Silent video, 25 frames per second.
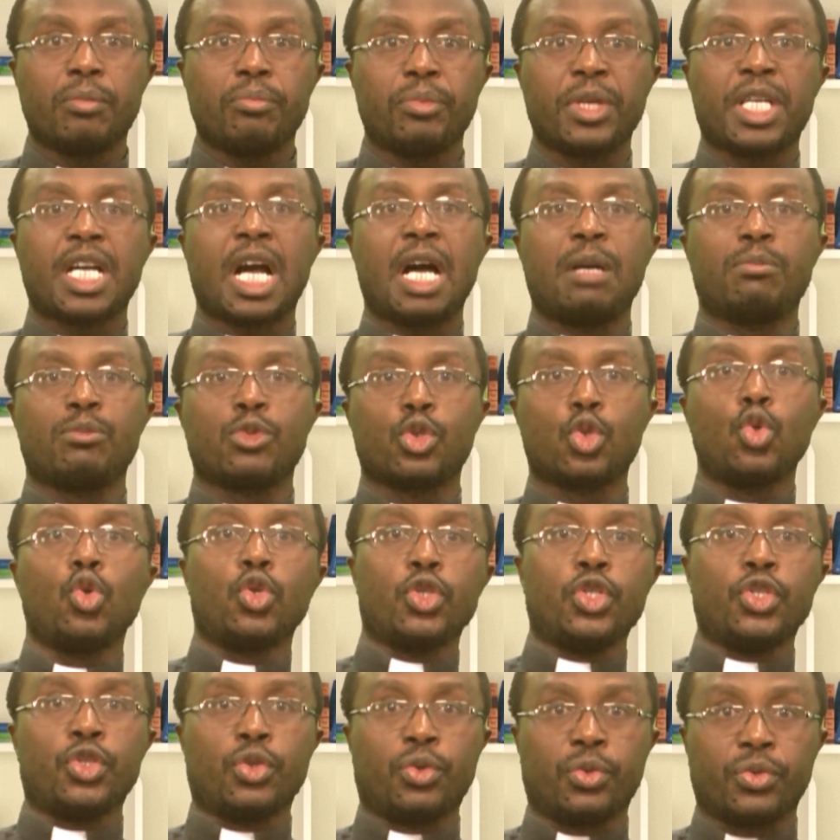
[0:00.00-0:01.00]
becomes
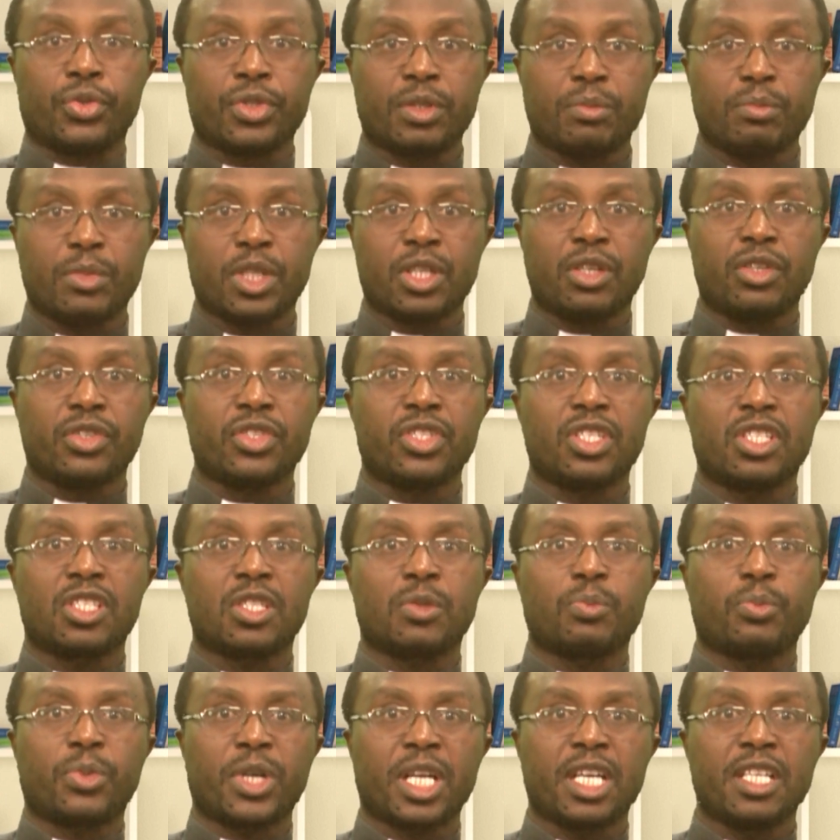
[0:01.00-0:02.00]
good news because it
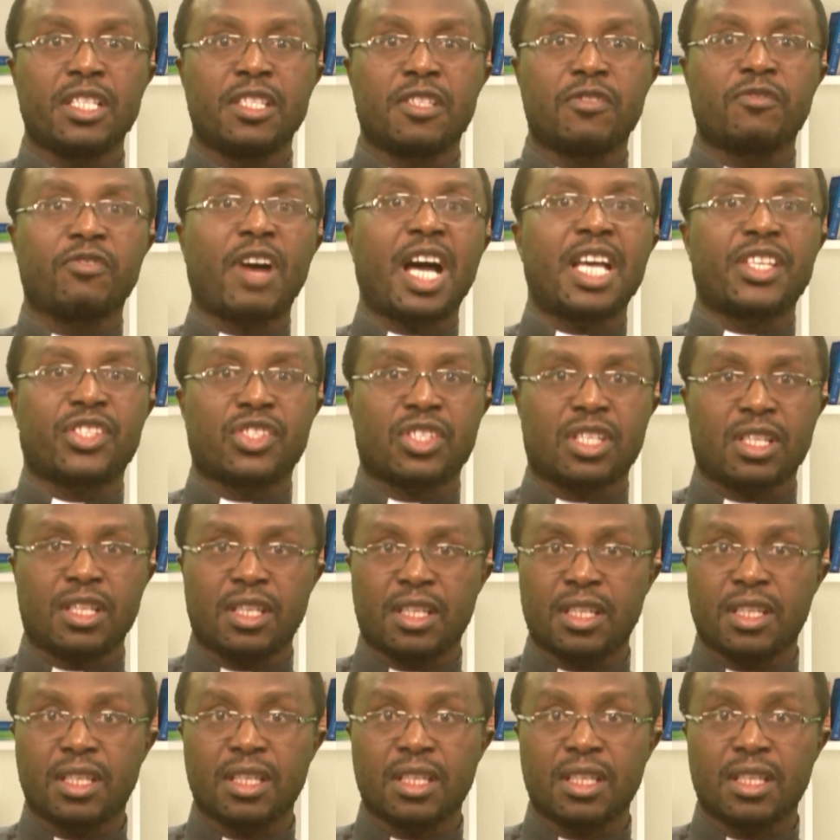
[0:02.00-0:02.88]
spreads fast.